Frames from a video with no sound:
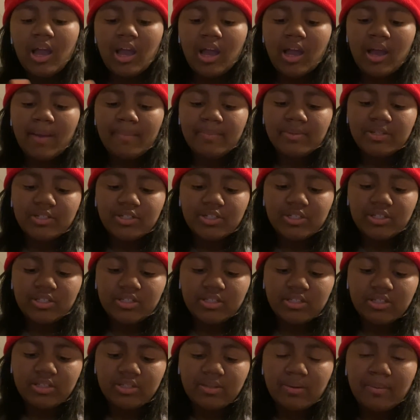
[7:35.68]
I'm gonna
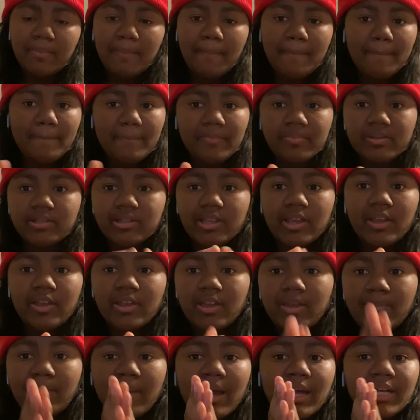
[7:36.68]
just stay
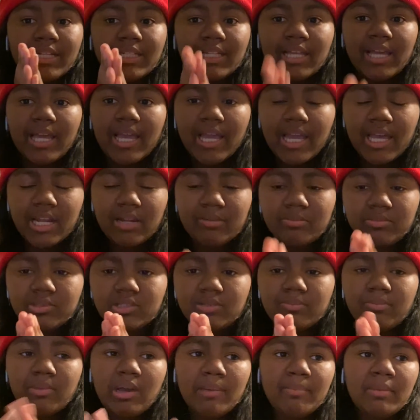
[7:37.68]
in my lane, I'm
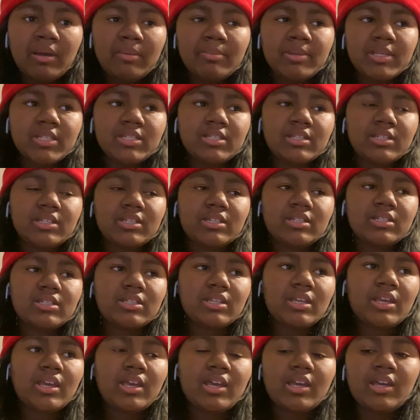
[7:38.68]
gonna mind my business,
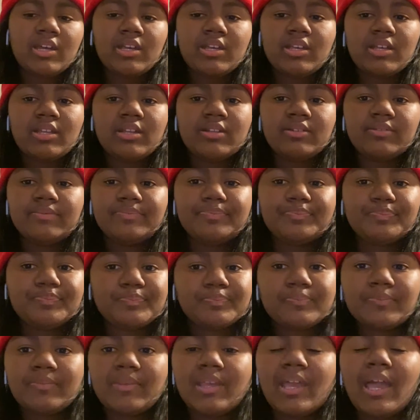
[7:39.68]

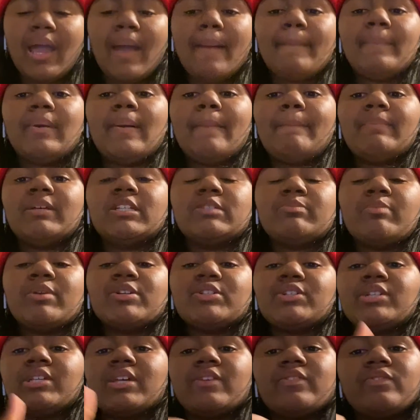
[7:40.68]
and yeah, but please make
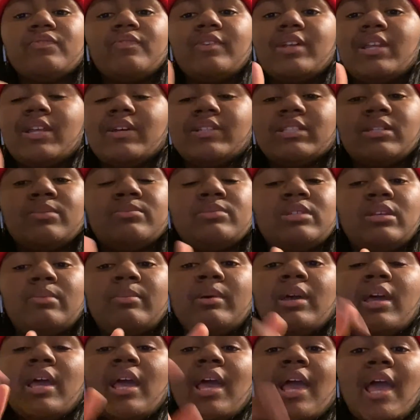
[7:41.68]
sure to give this video a thumbs up
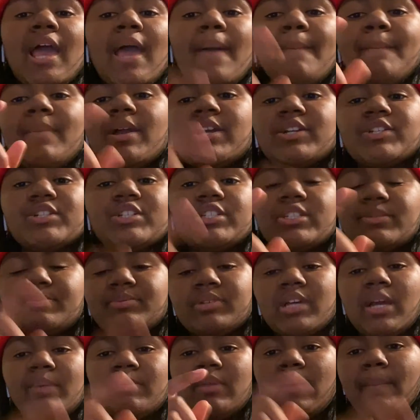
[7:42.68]
and make sure to
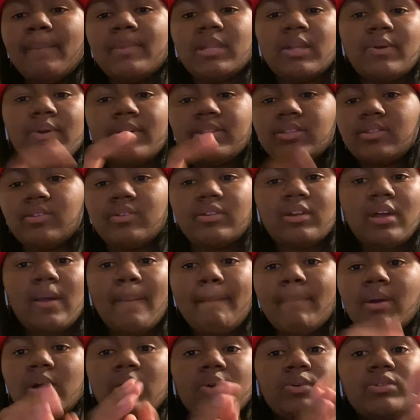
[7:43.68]
subscribe down below and turn
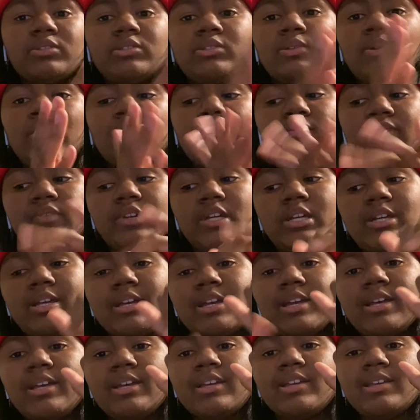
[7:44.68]
on post
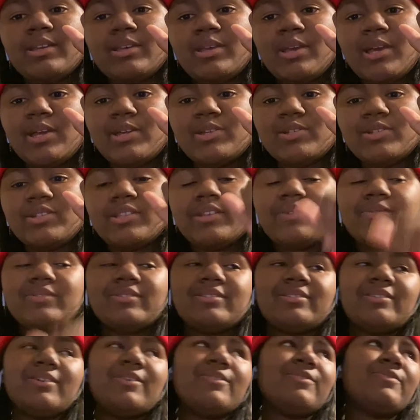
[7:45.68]
notifications that was
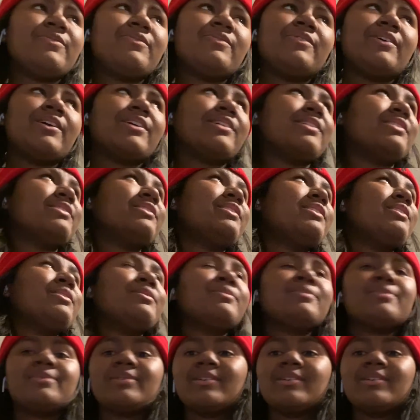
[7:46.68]
so fucking dumb.